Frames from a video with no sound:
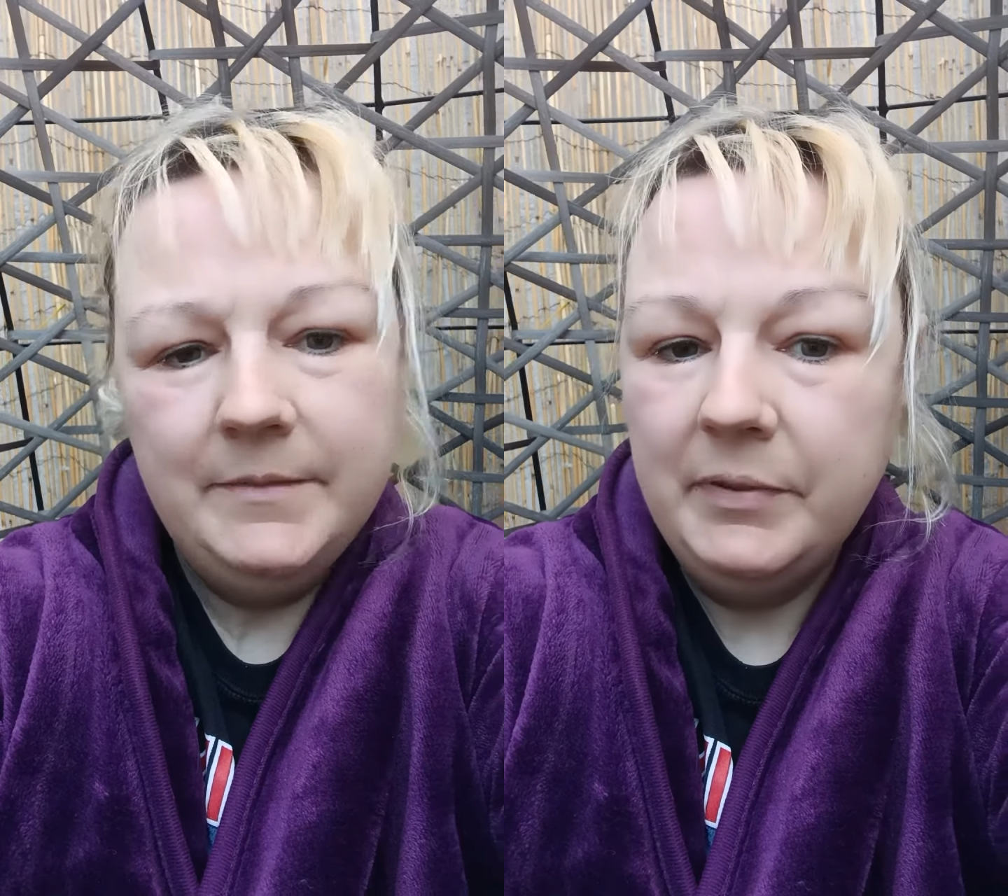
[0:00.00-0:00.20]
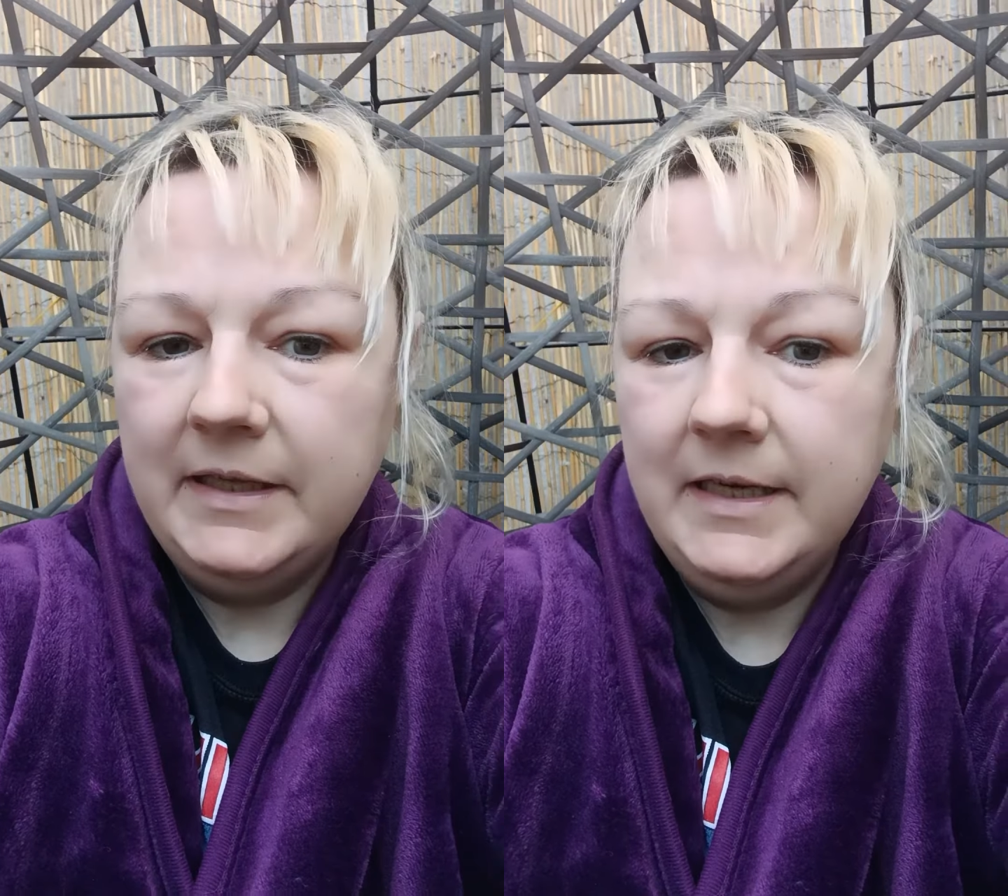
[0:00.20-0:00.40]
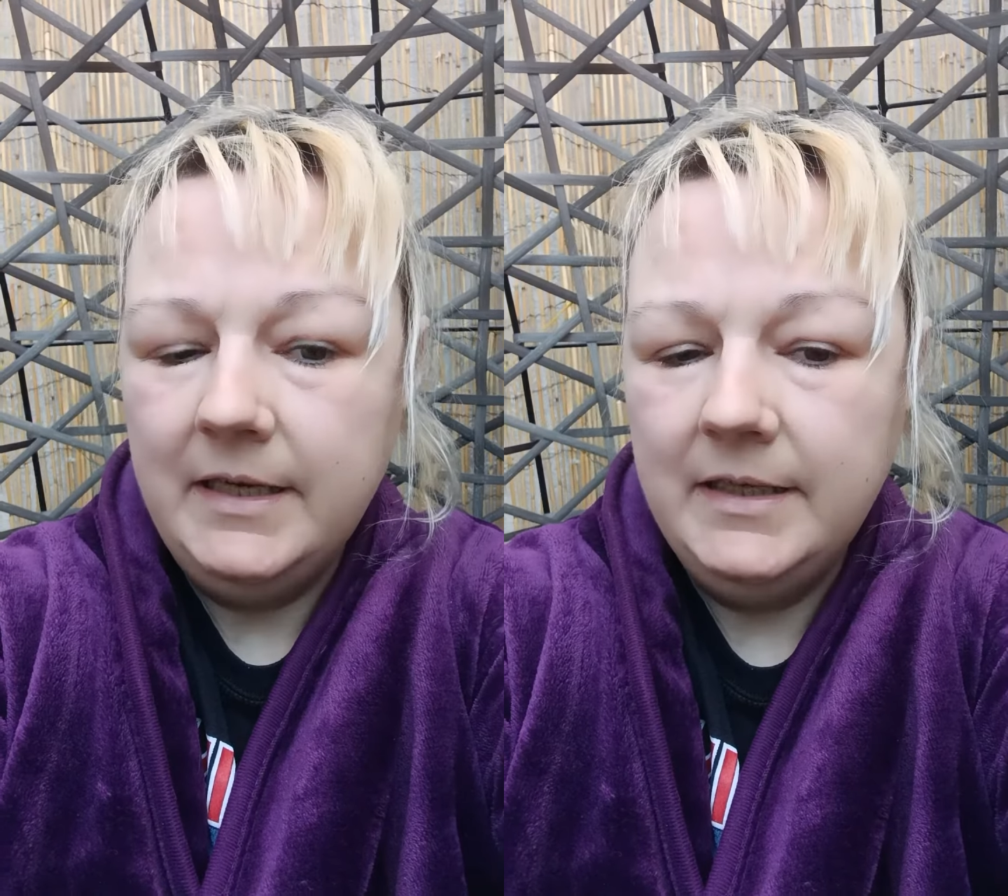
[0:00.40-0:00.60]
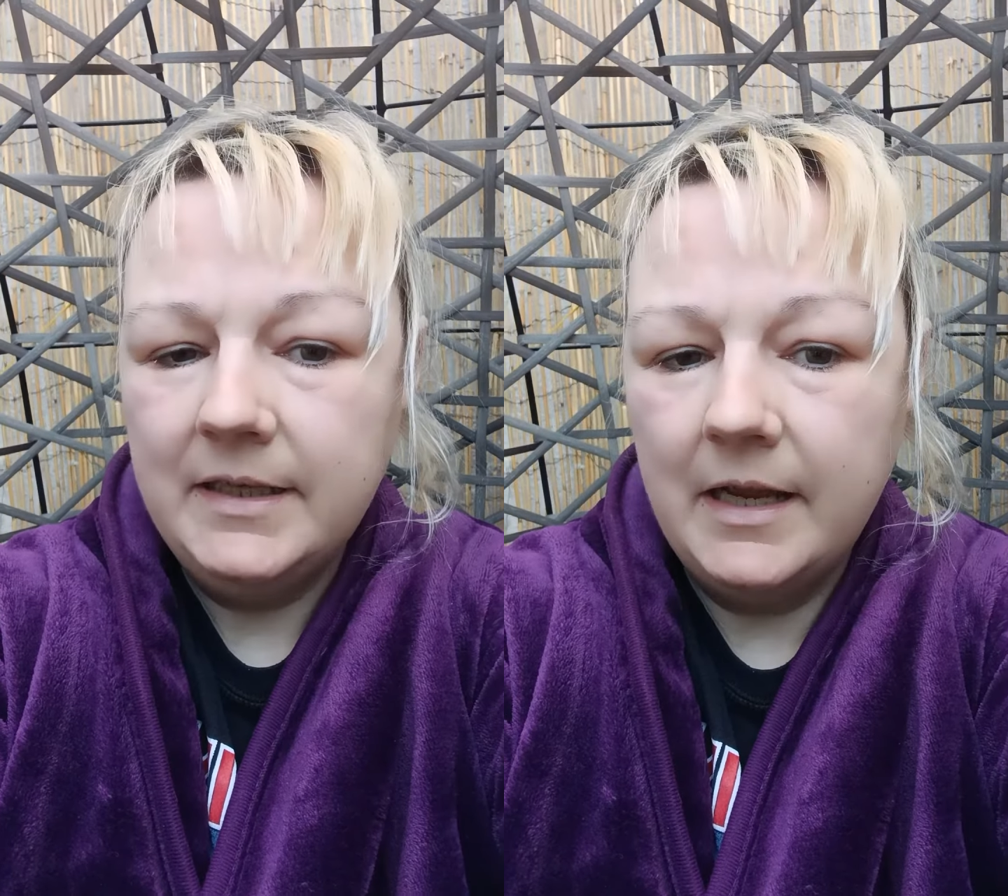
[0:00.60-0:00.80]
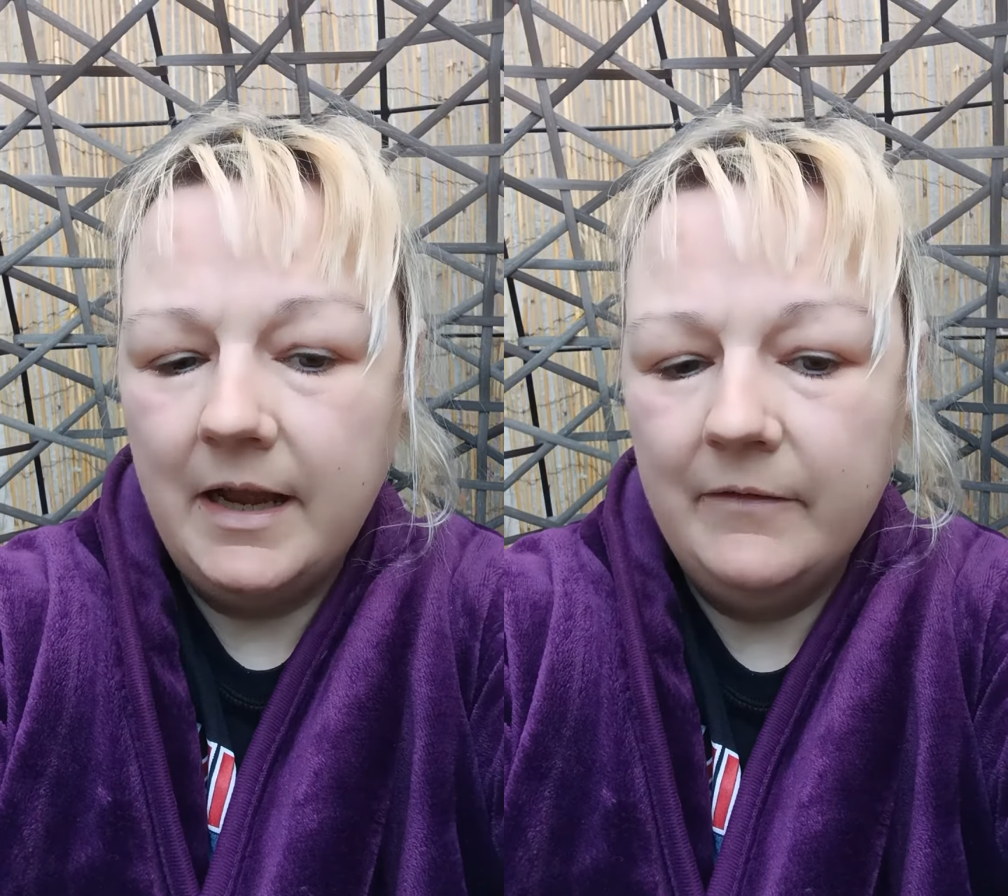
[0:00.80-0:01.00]
please
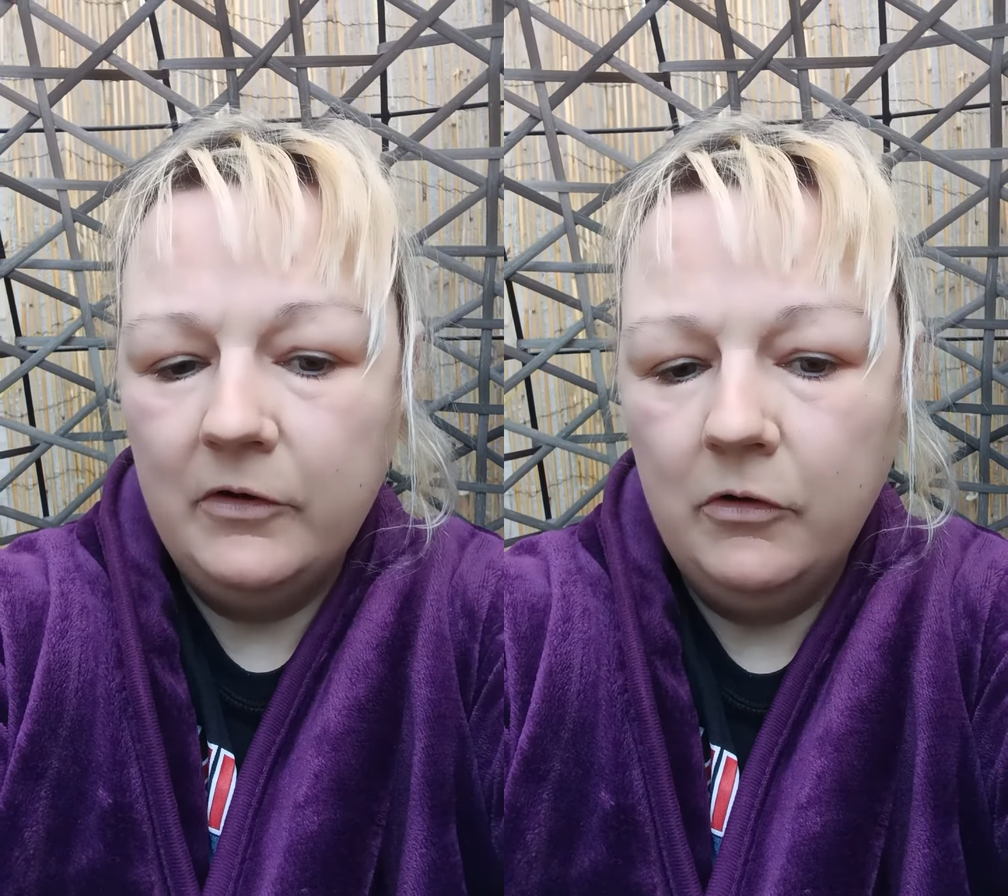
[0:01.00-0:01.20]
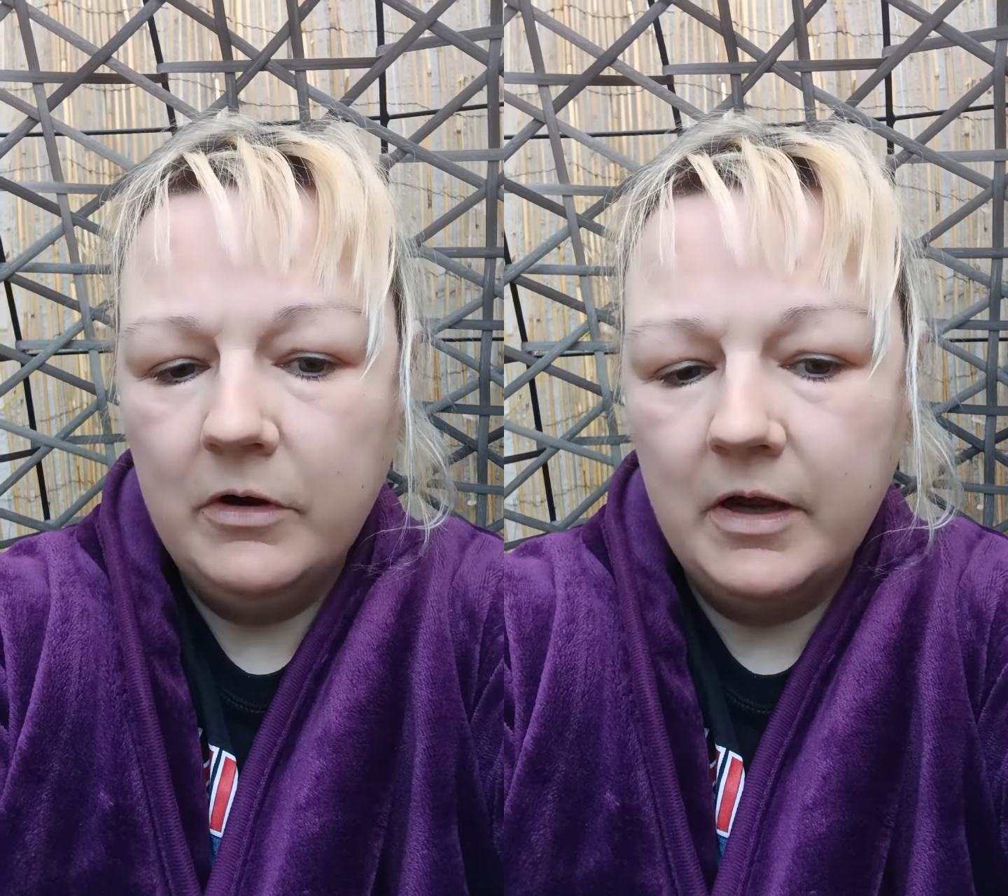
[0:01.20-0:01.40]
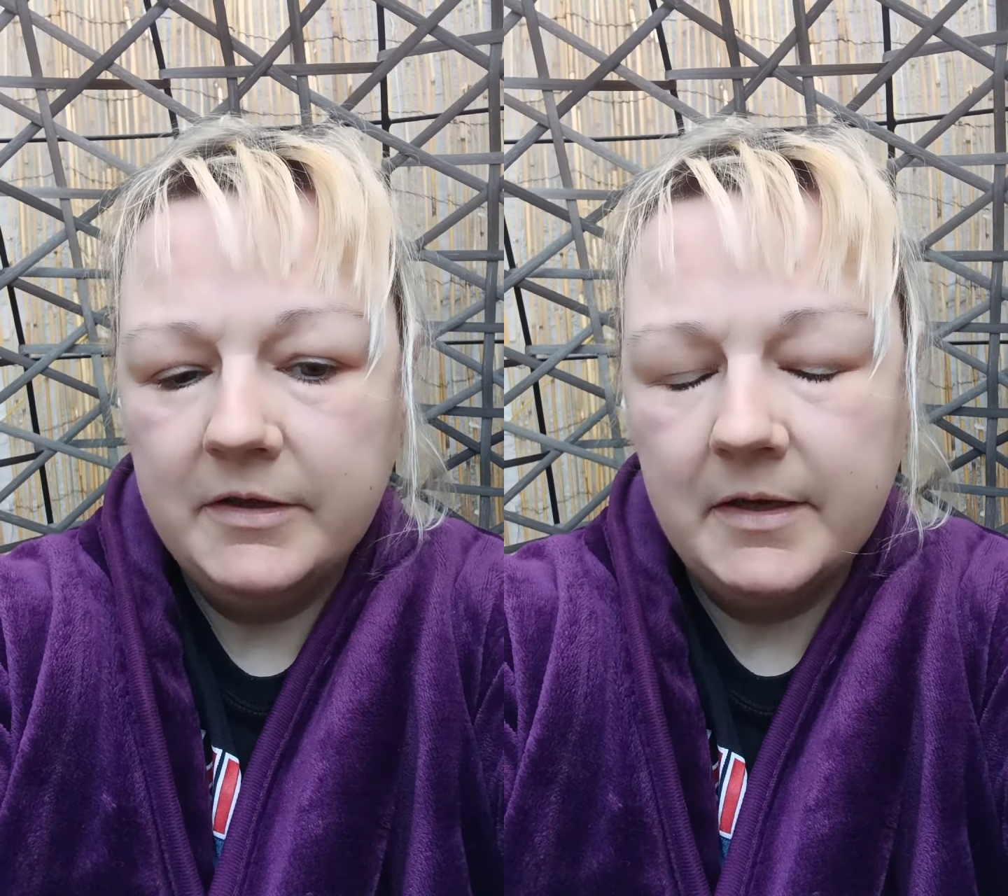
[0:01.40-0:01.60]
have a look at